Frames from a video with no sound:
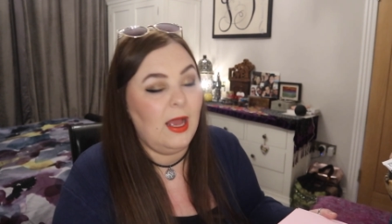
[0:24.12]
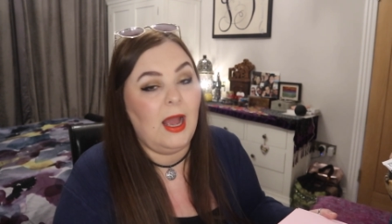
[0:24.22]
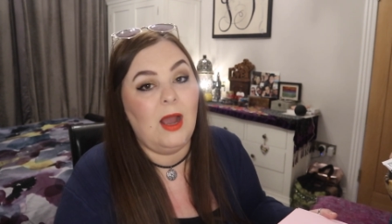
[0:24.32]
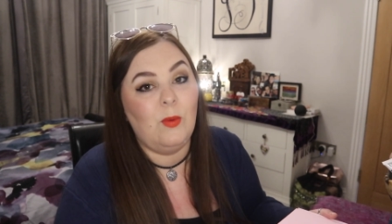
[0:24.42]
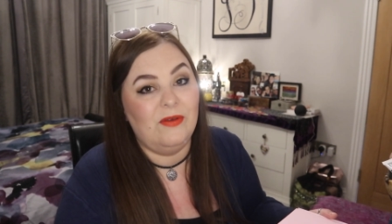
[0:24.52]

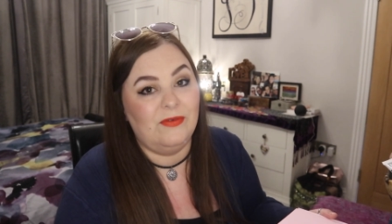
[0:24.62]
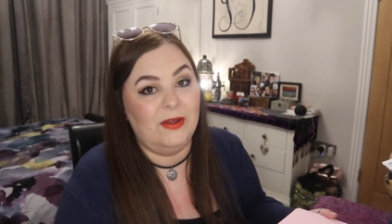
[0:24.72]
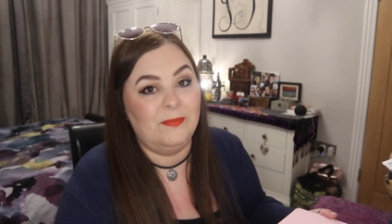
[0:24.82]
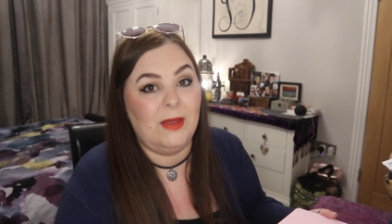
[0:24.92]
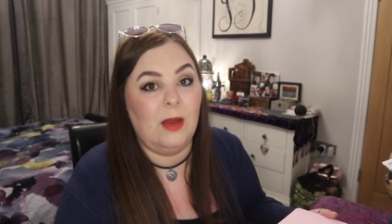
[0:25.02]

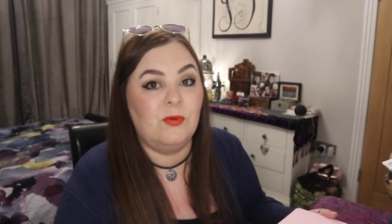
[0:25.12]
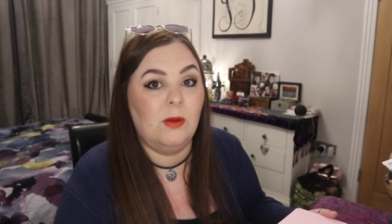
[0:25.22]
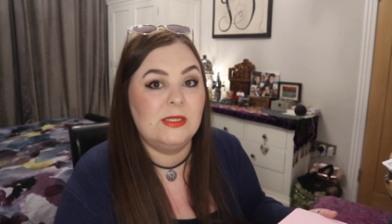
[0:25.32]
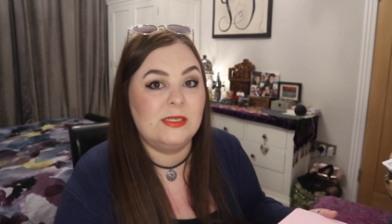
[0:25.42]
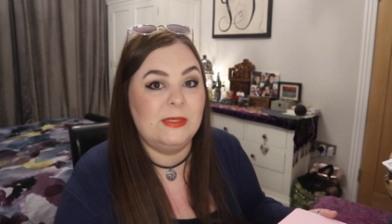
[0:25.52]
However, I
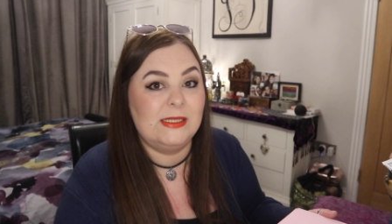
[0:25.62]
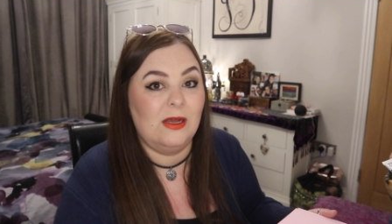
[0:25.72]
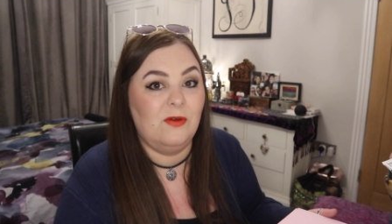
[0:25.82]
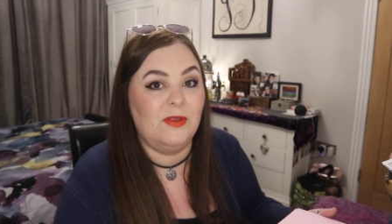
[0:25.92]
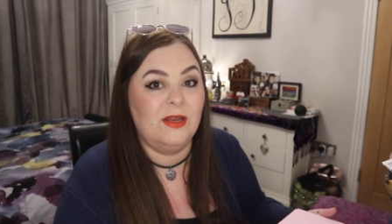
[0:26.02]
promised
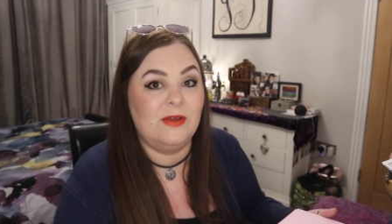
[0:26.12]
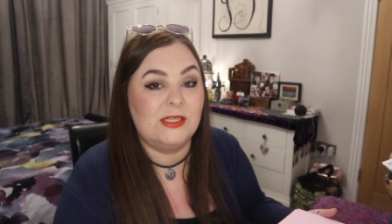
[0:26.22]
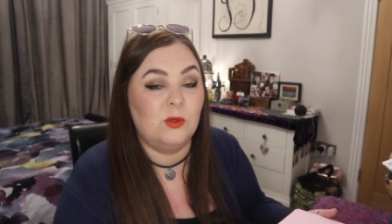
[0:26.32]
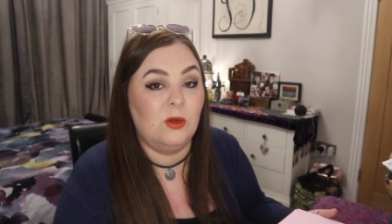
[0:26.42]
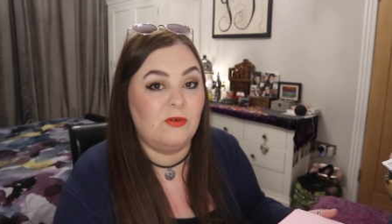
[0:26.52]
myself that if I
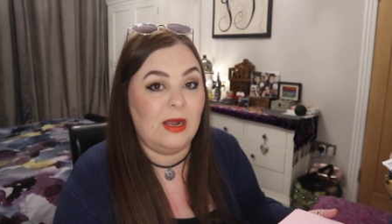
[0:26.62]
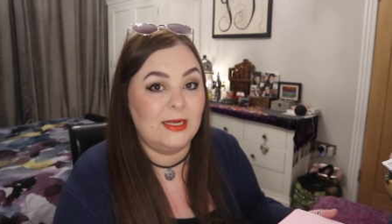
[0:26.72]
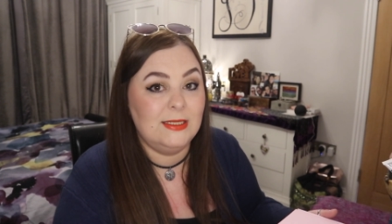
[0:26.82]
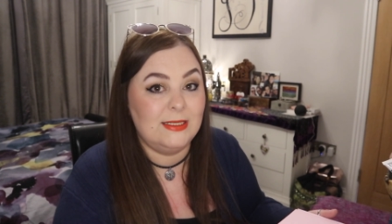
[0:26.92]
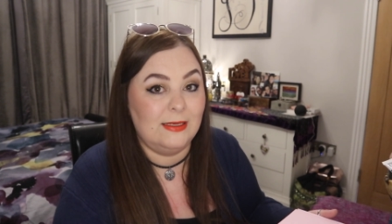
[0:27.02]
saw a
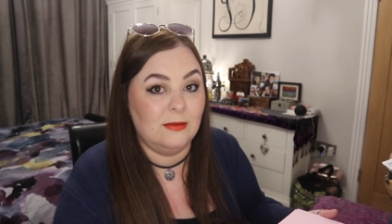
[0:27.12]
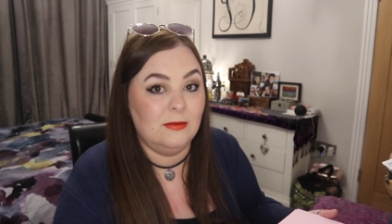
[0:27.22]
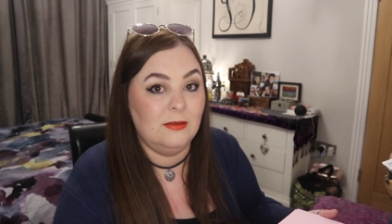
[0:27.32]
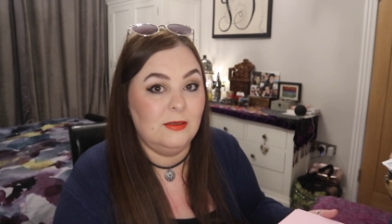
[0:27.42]
cracking deal,